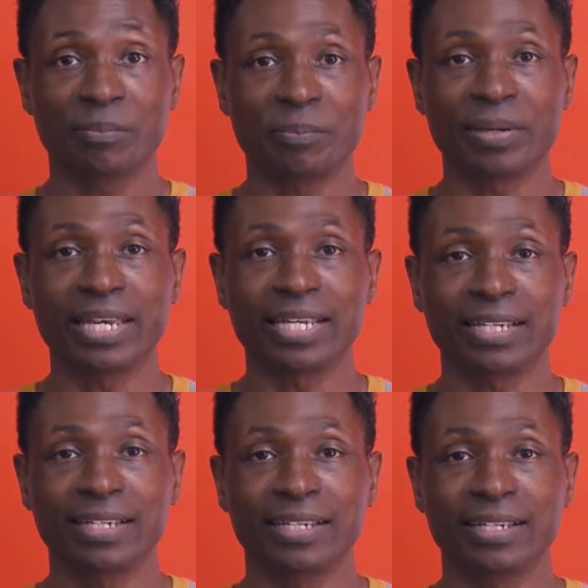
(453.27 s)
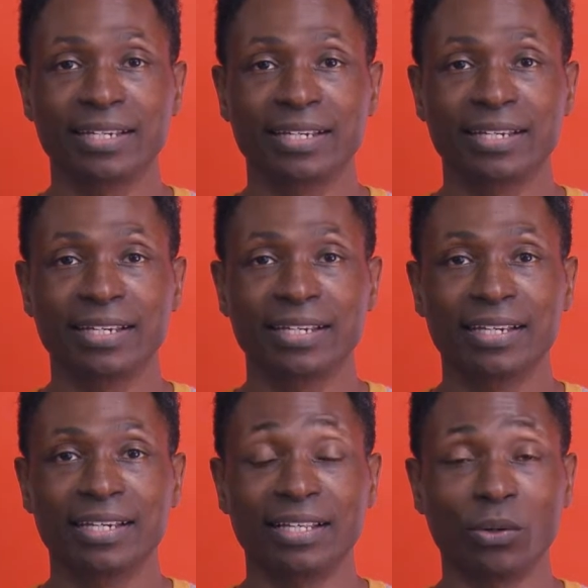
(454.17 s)
pink.
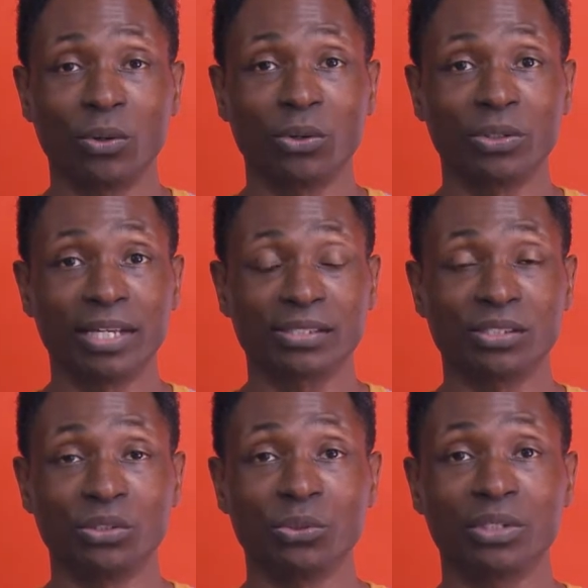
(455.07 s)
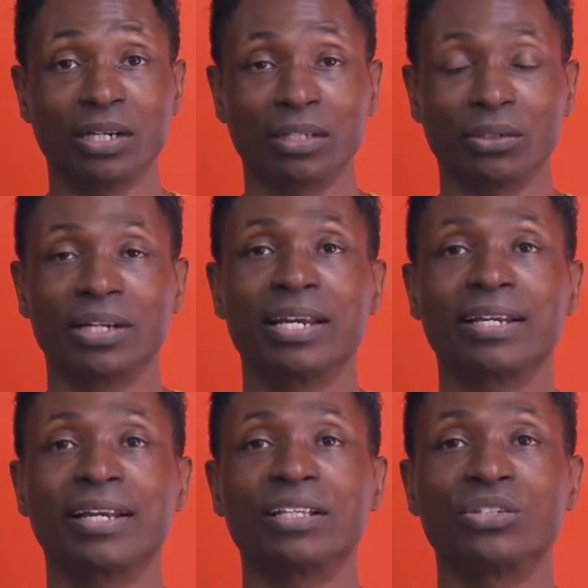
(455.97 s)
Oh, that's a new color.
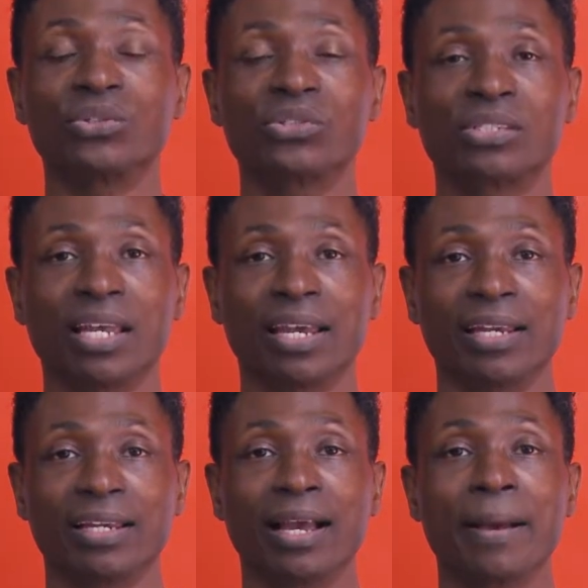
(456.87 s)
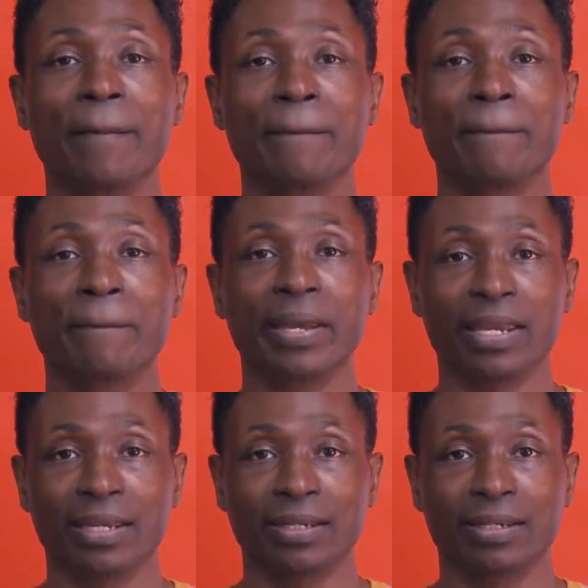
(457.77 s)
Can you say
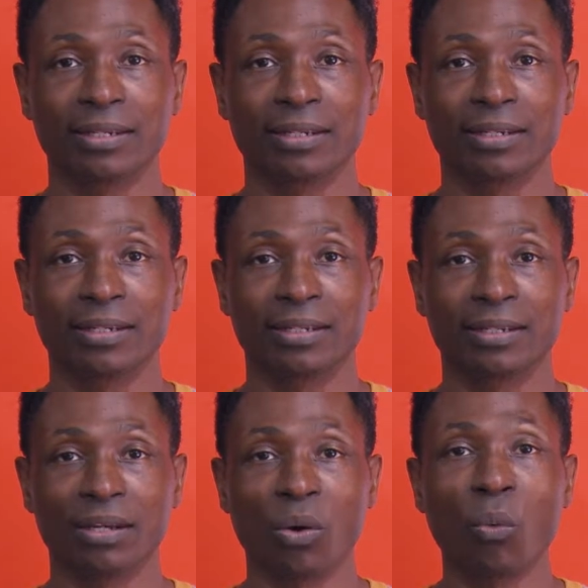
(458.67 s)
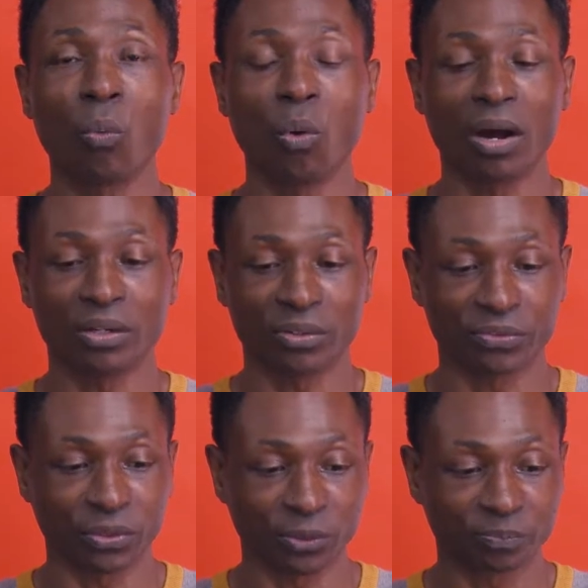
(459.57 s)
pink?
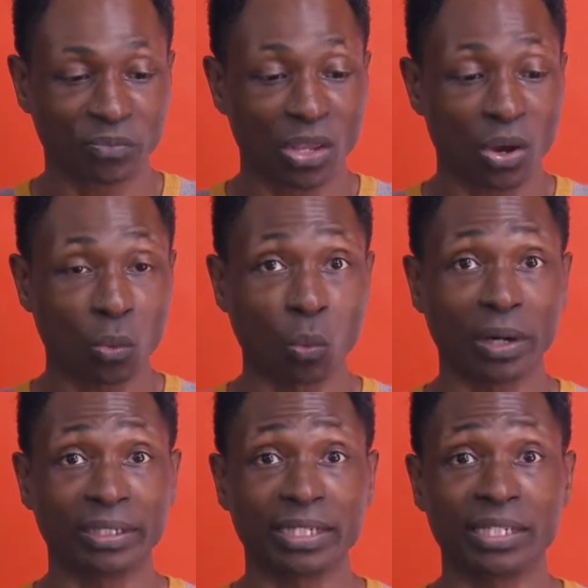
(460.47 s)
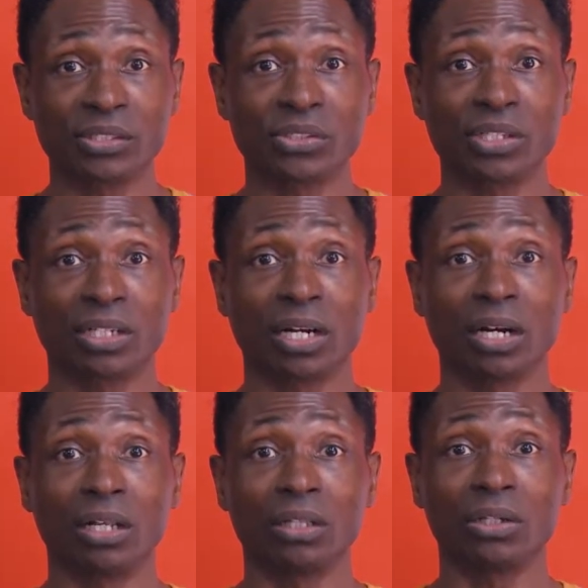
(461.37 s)
Wonderful. What is the
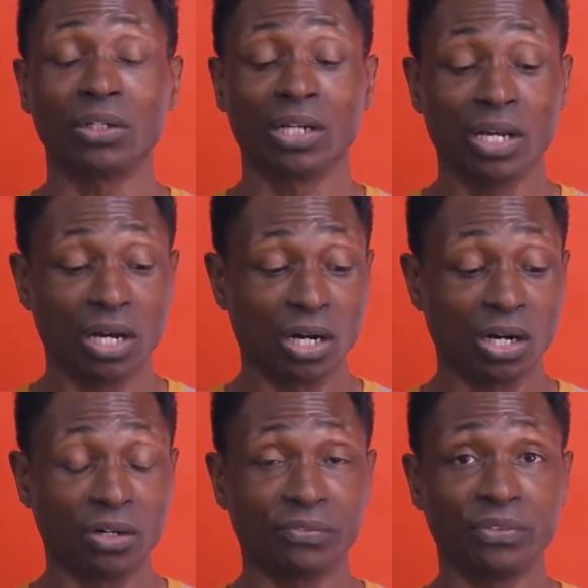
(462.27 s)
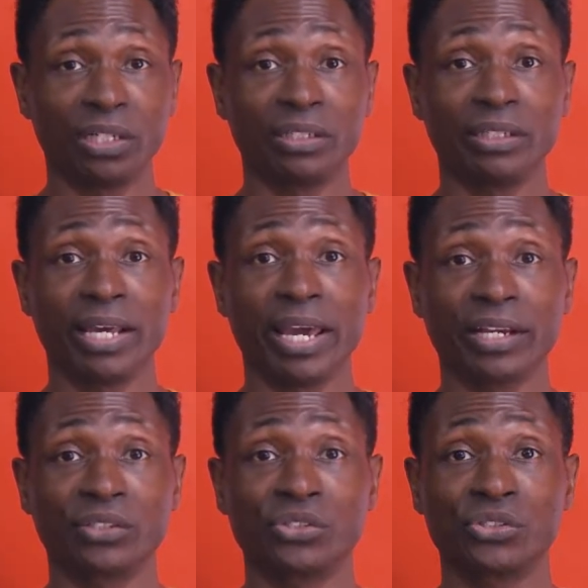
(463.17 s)
color of the
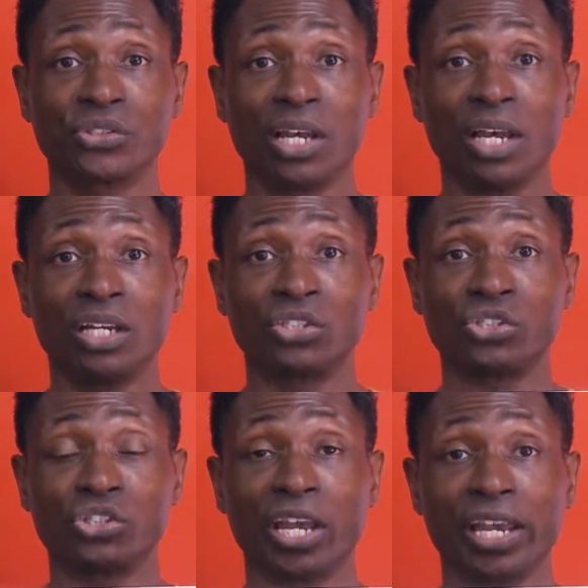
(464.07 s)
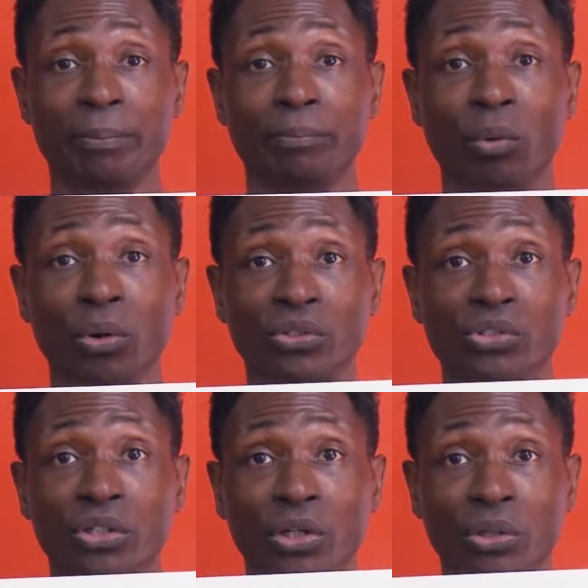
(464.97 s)
next shape, boys
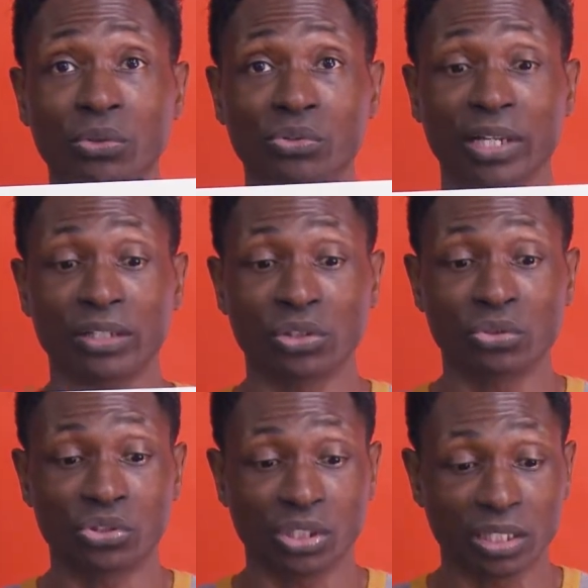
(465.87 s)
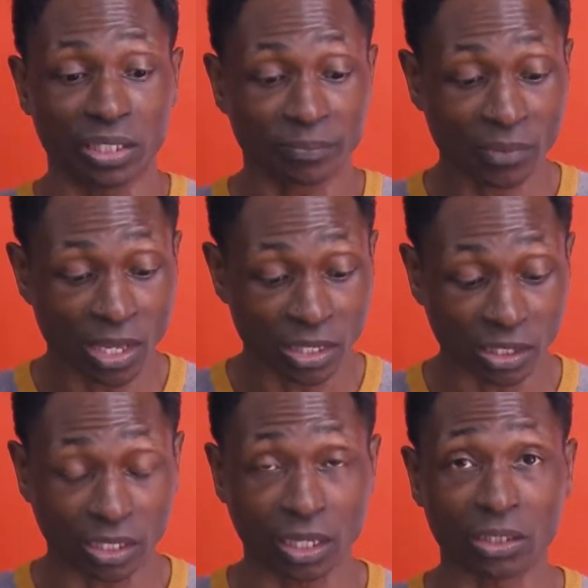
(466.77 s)
and girls, that you see? The
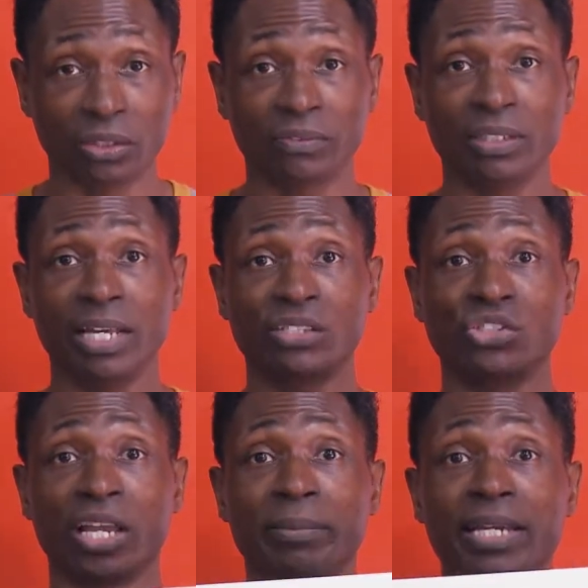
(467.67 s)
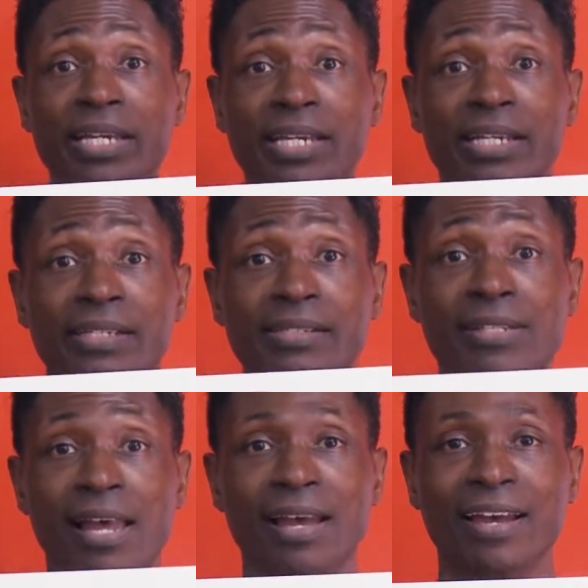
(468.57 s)
color of the next shape is
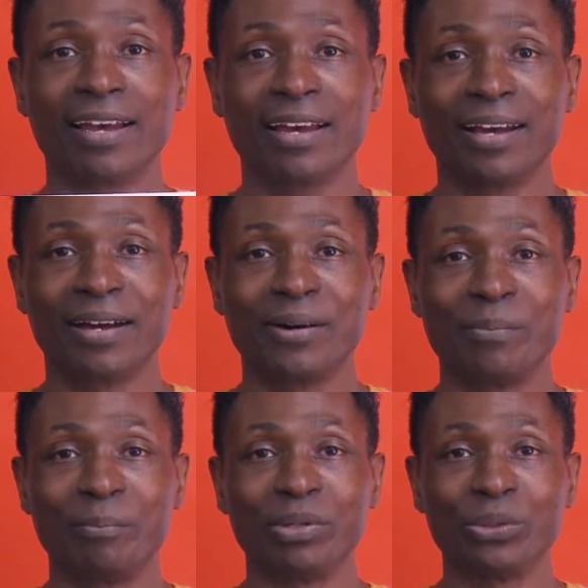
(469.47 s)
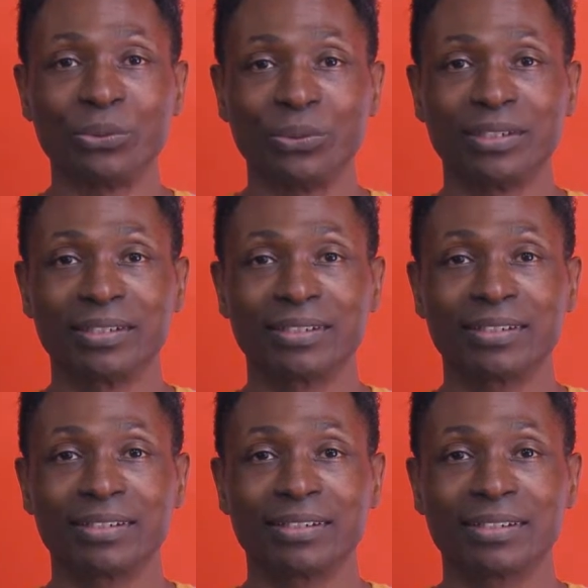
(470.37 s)
blue.
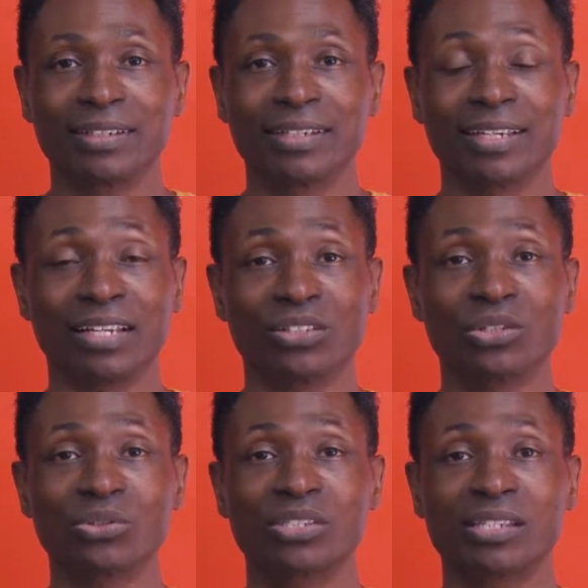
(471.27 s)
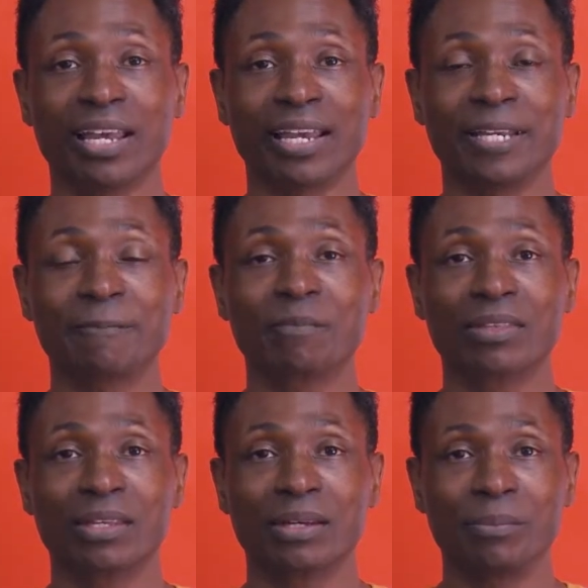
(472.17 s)
Can you say
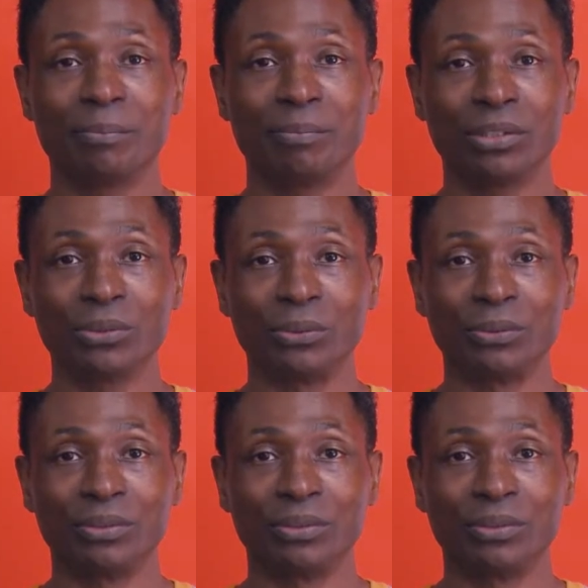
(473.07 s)
blue?